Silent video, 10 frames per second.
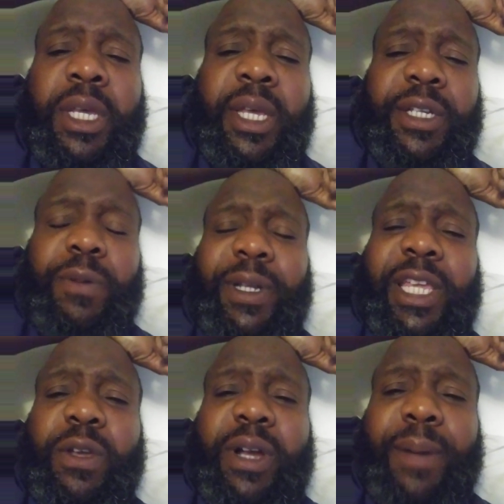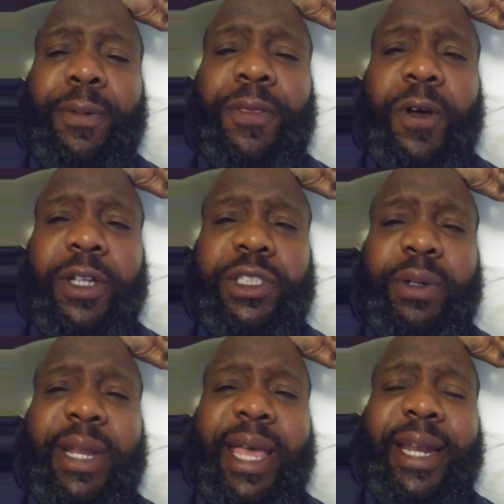just want to give you a couple thoughts
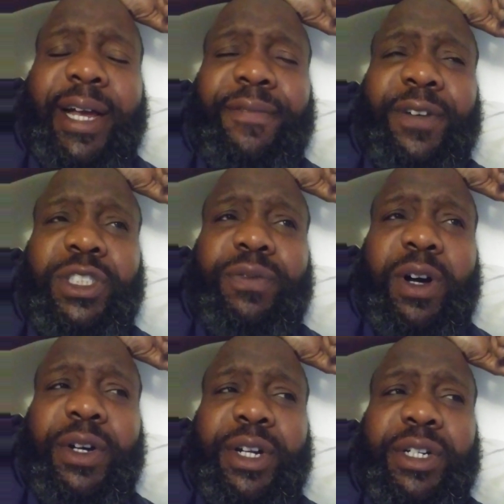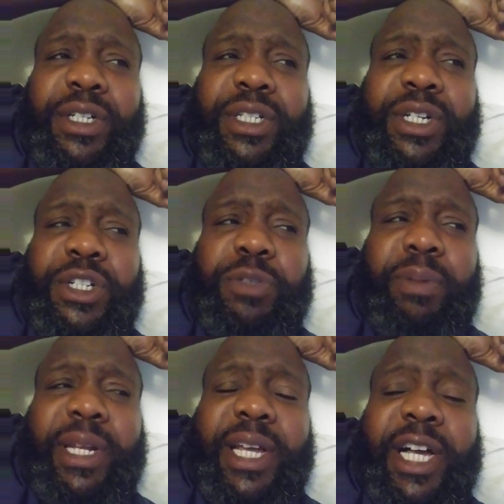on that. First of all, they're
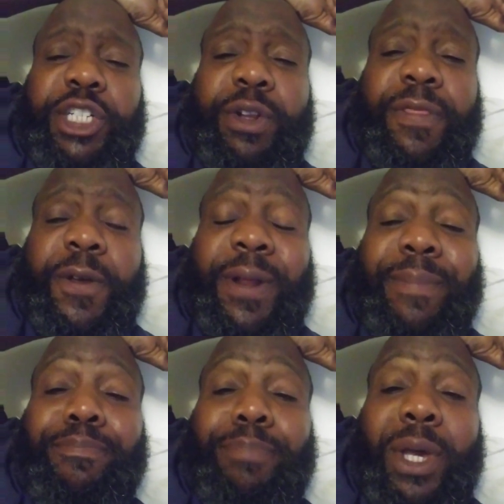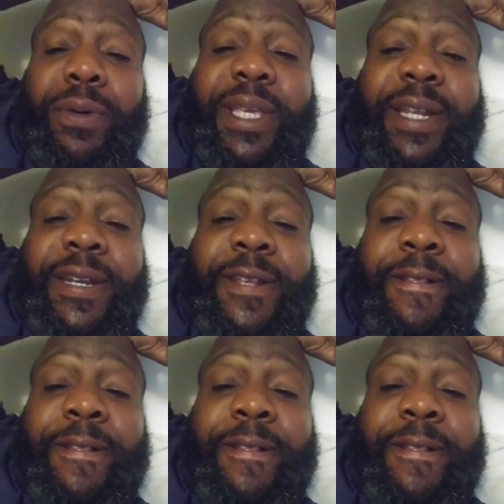splitting 130 billion.